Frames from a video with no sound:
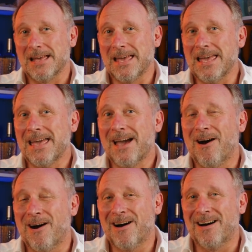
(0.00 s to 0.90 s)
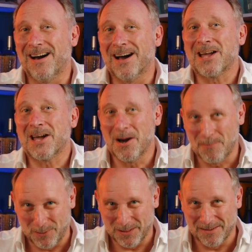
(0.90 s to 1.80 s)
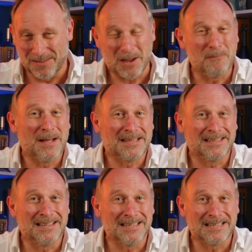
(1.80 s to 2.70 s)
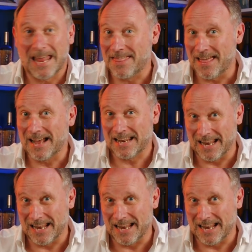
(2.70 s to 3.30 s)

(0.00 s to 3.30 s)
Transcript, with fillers: Here are a couple of the competitors in that